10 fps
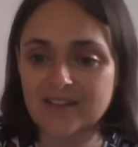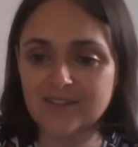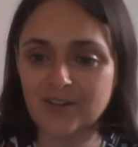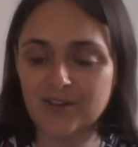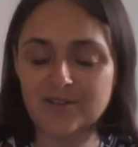
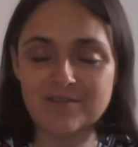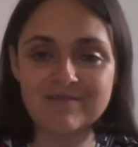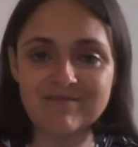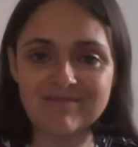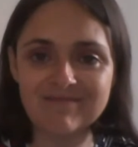So
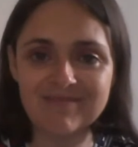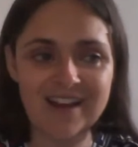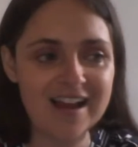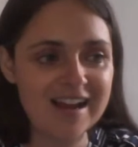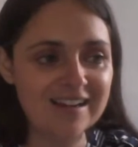
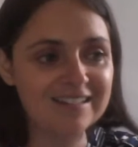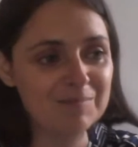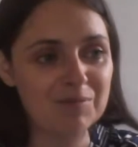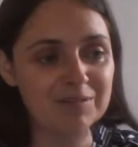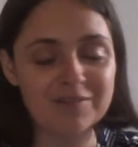it's
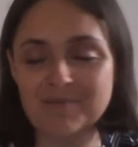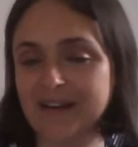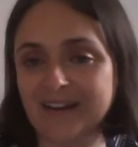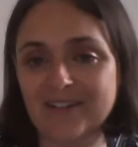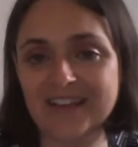important for me
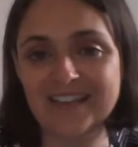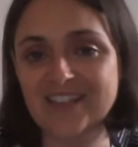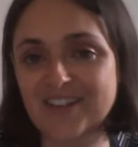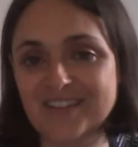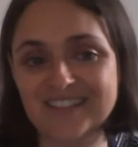to look into
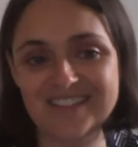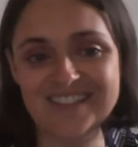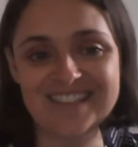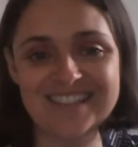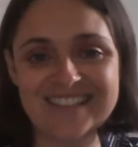those
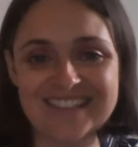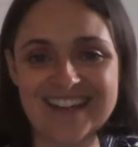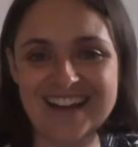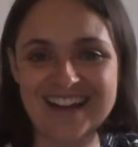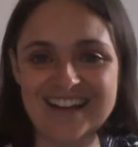assertions.
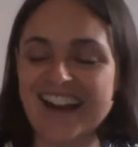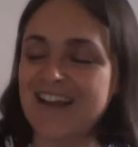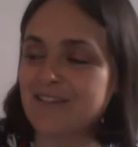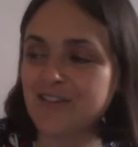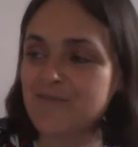
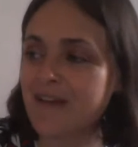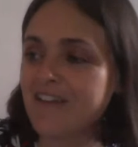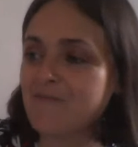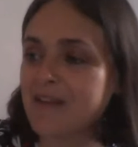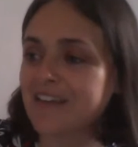I too may
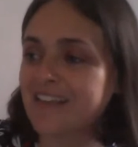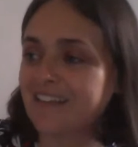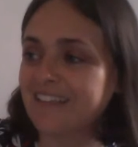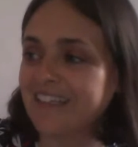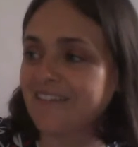have been
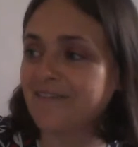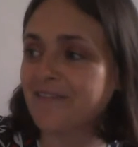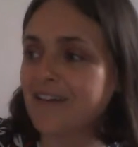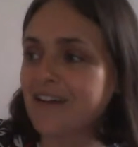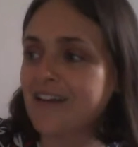guilty of
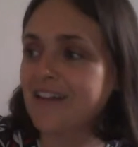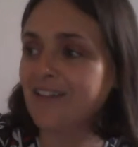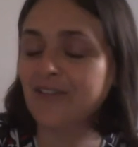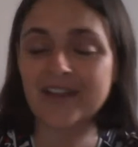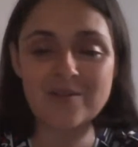
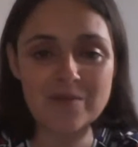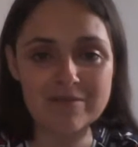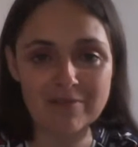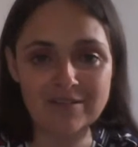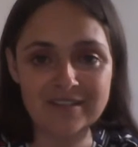looking with
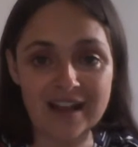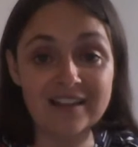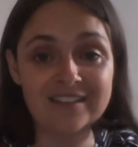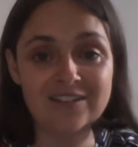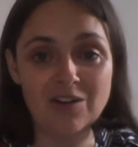
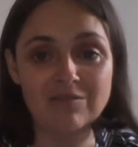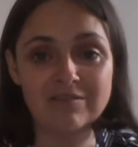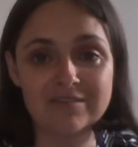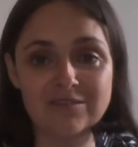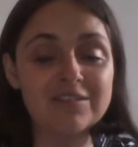rose-colored
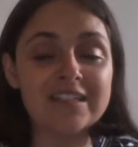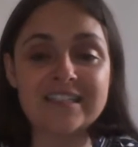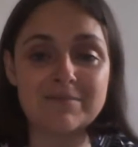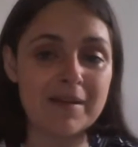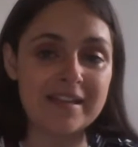goggles, or at
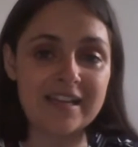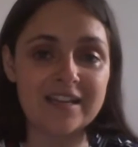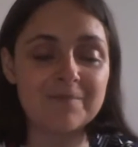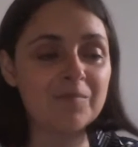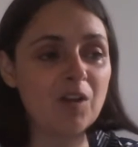least
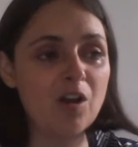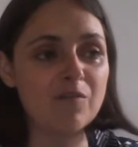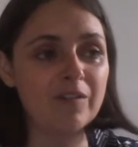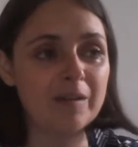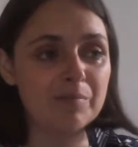making
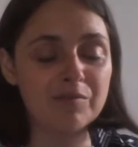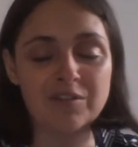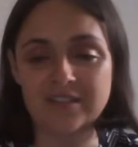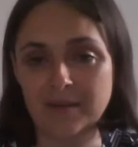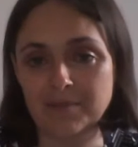overly
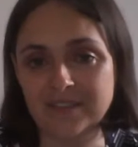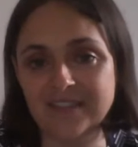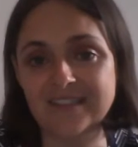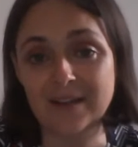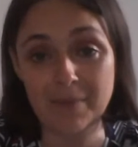broad
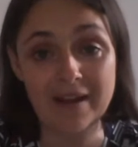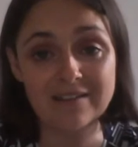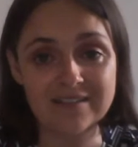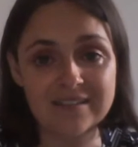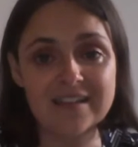assumptions
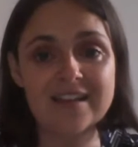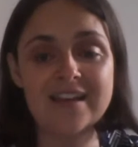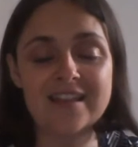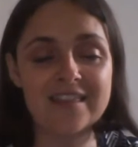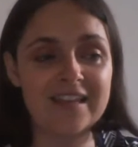about
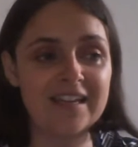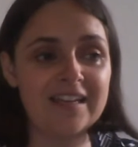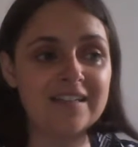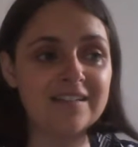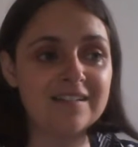
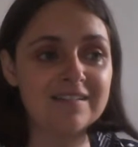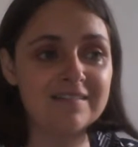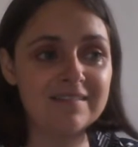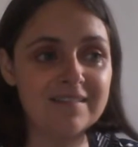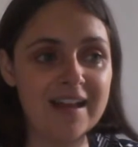the
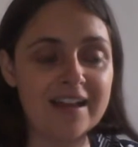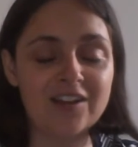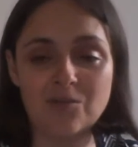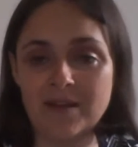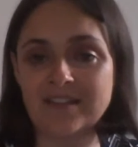
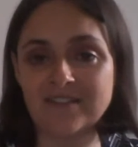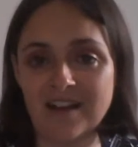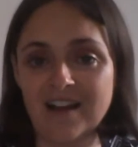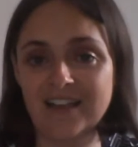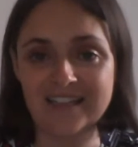economic
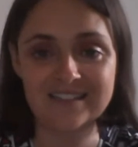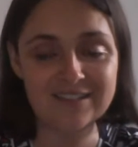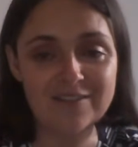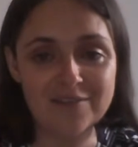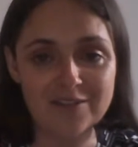stylings
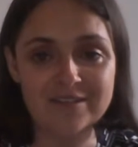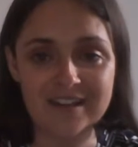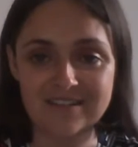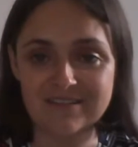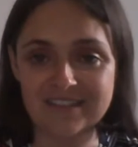of those
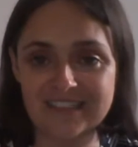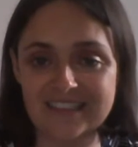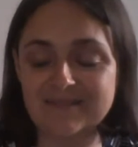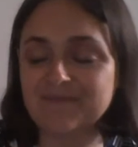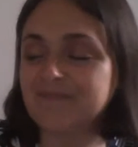countries